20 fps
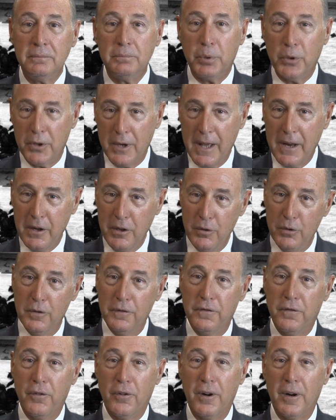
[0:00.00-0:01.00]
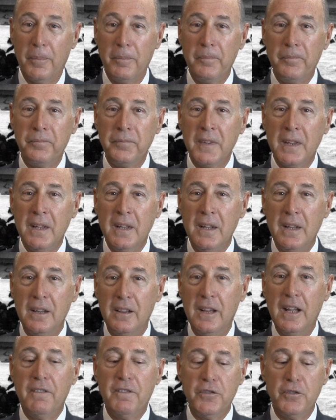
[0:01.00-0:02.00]
put on a uniform,
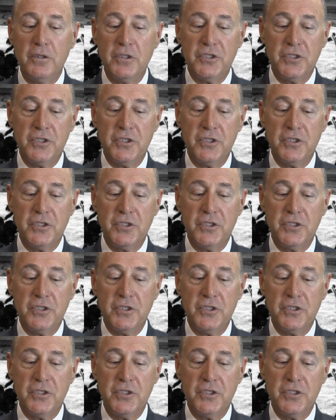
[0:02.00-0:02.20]
left their